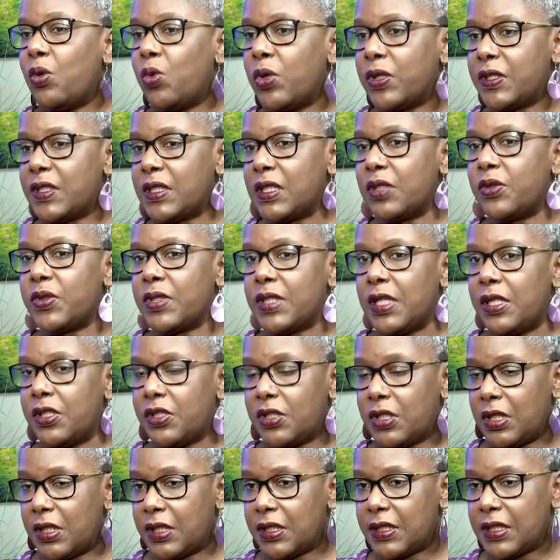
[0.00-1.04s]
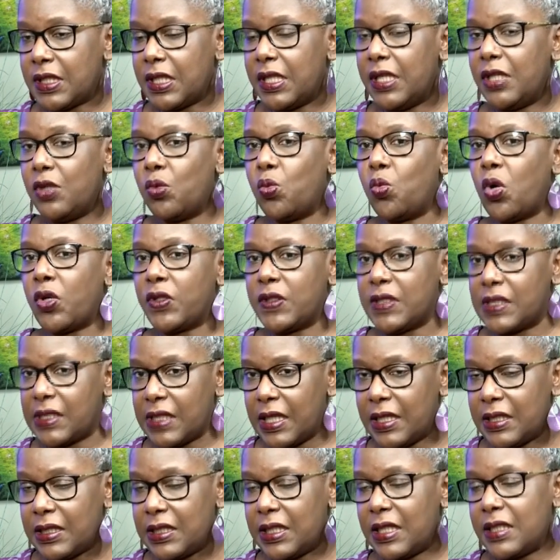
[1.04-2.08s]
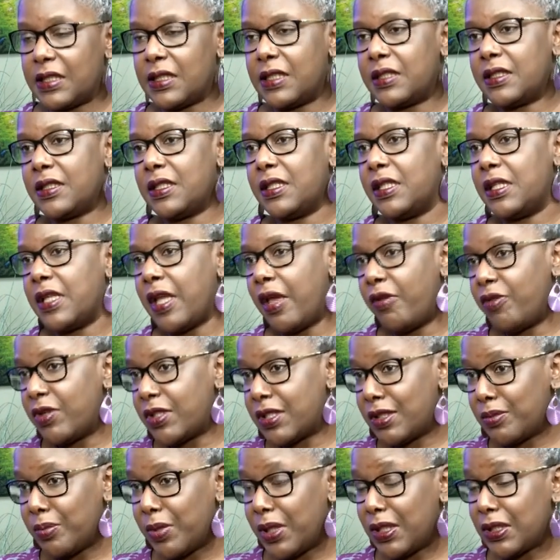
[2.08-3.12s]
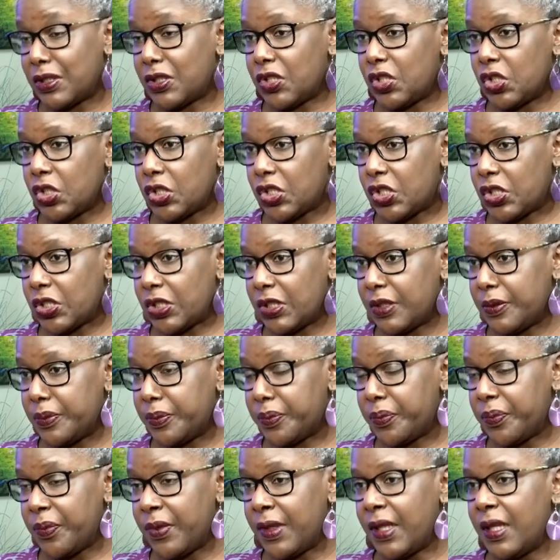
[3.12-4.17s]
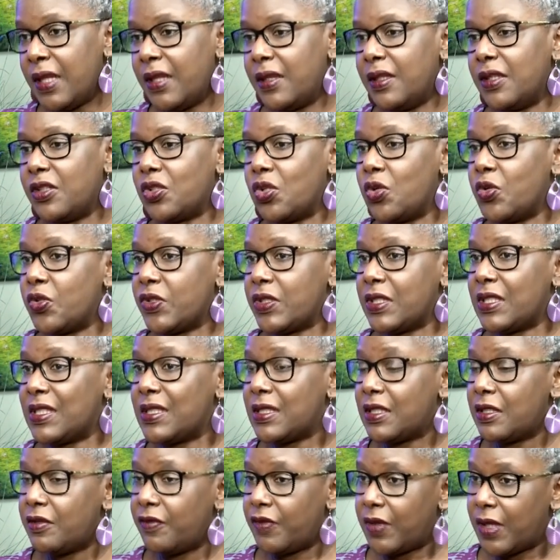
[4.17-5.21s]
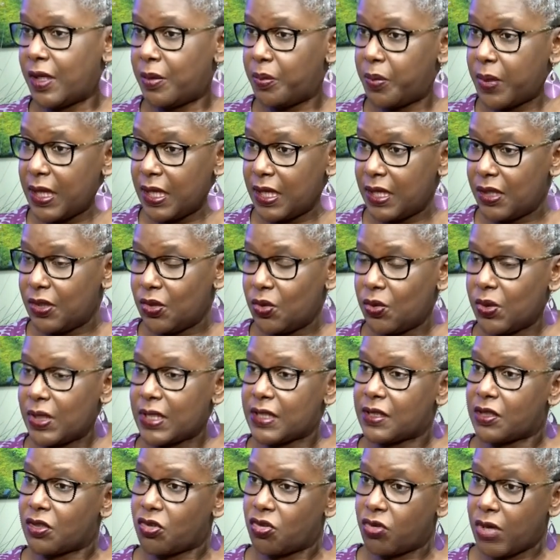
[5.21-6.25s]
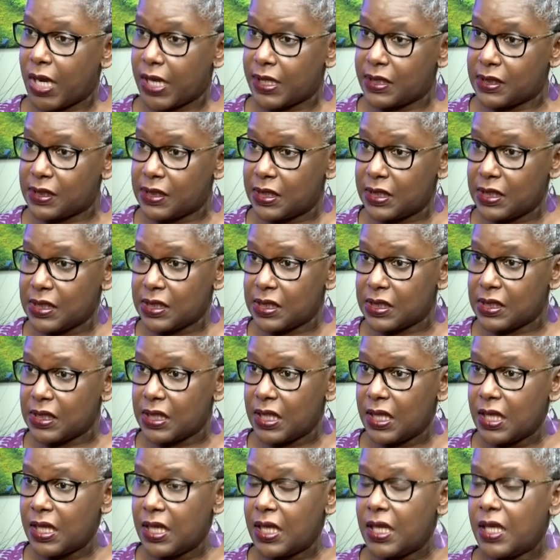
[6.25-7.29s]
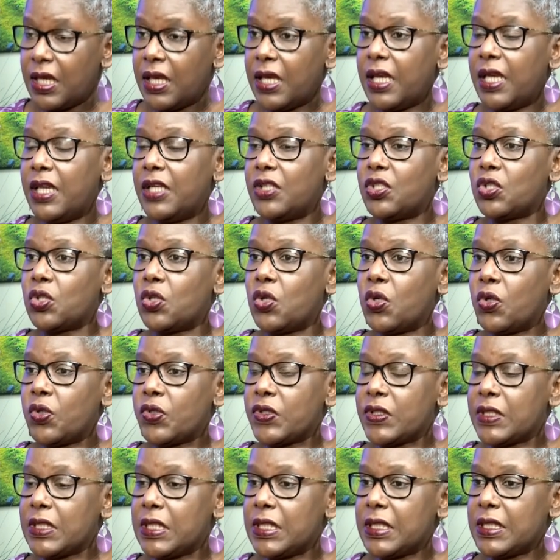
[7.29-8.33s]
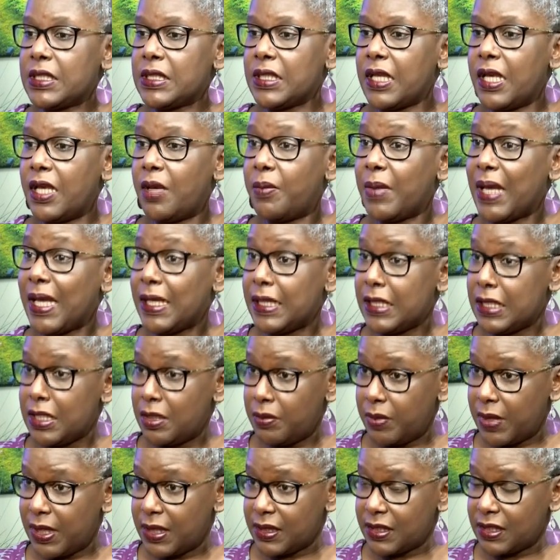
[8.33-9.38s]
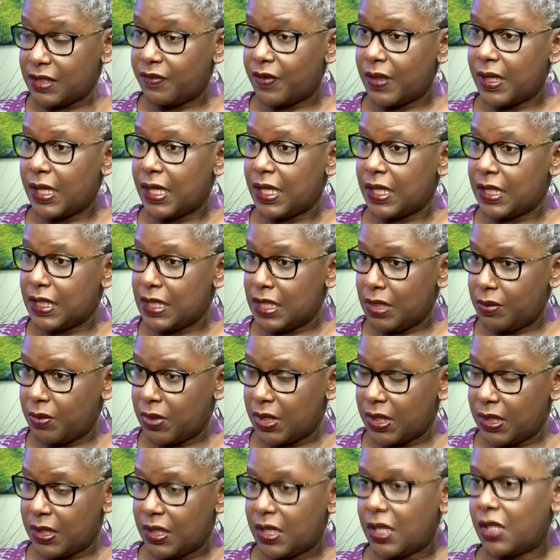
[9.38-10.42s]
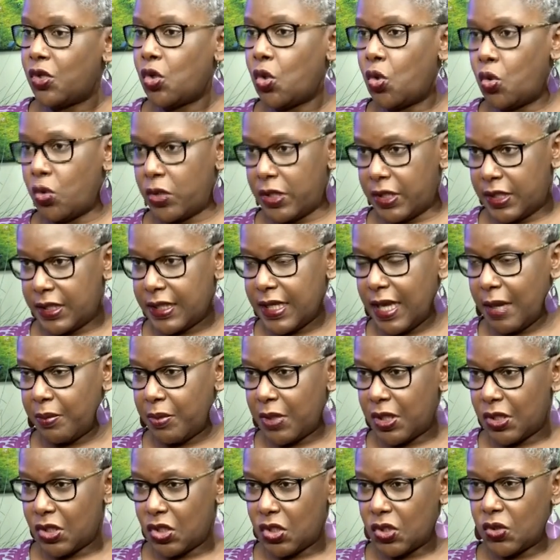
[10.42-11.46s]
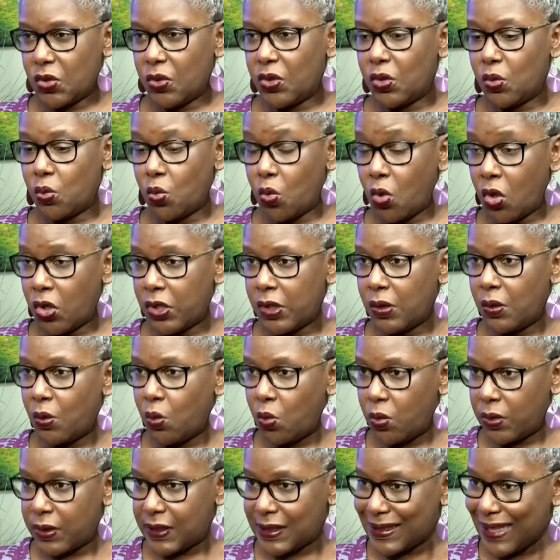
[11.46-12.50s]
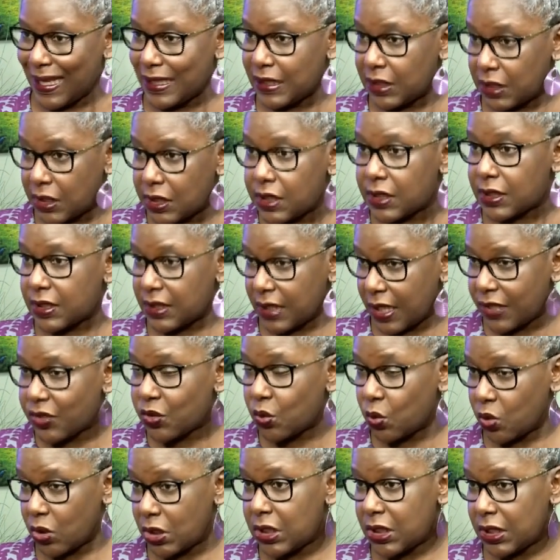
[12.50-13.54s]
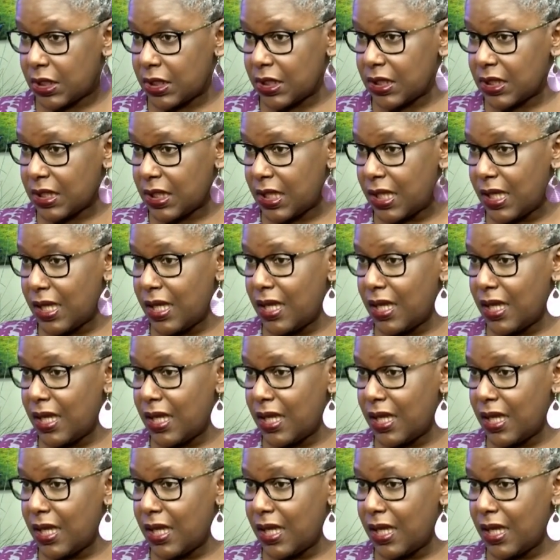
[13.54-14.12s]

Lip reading: Now, what sickle cell does, in one sentence, it's an inherited blood condition that causes severe pain known as a crisis. It causes anemia, severe anemia, and organ damage. So in one sentence, that's what it is.